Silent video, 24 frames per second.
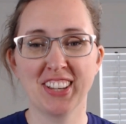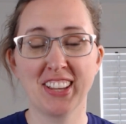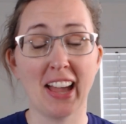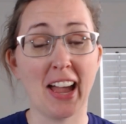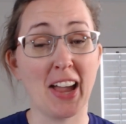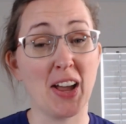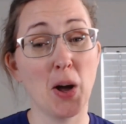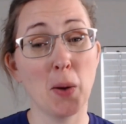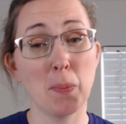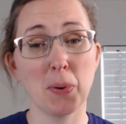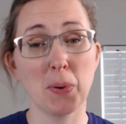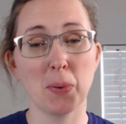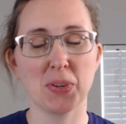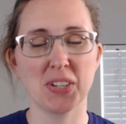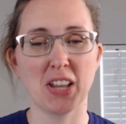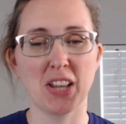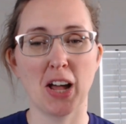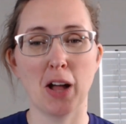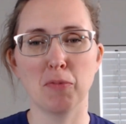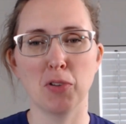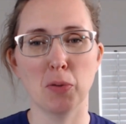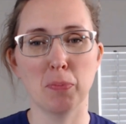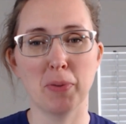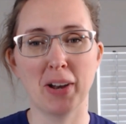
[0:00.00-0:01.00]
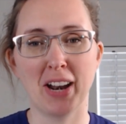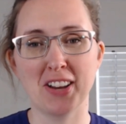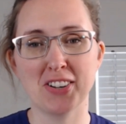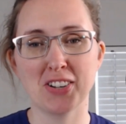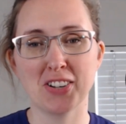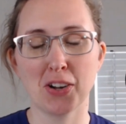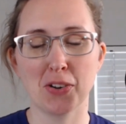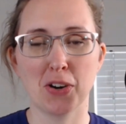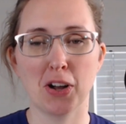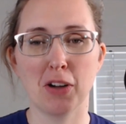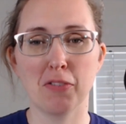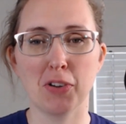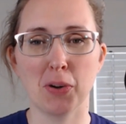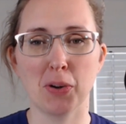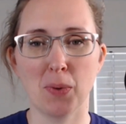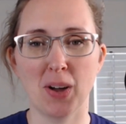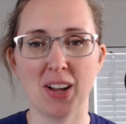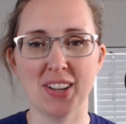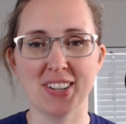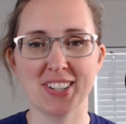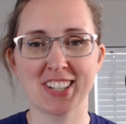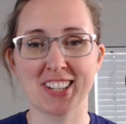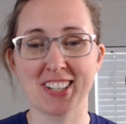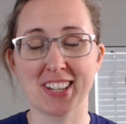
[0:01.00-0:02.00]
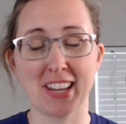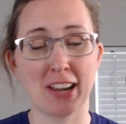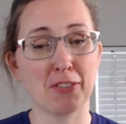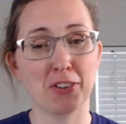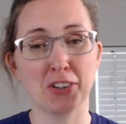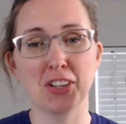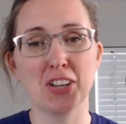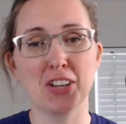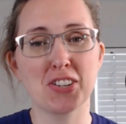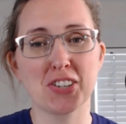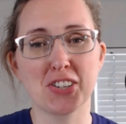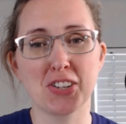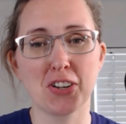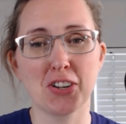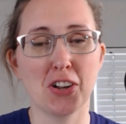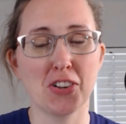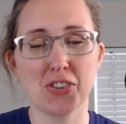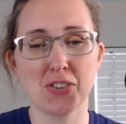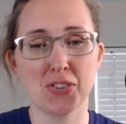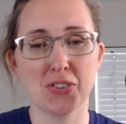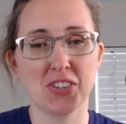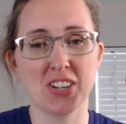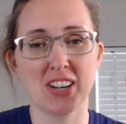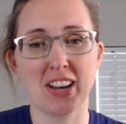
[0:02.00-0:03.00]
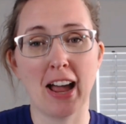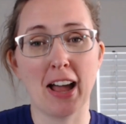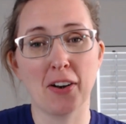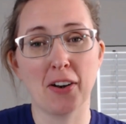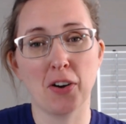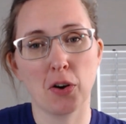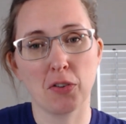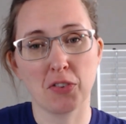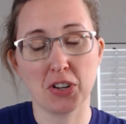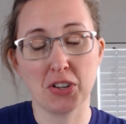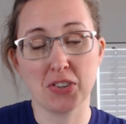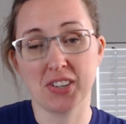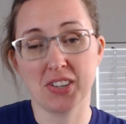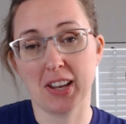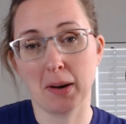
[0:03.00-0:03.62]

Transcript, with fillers: I hope it was helpful, but I don't know if it was because I really just told you to not overuse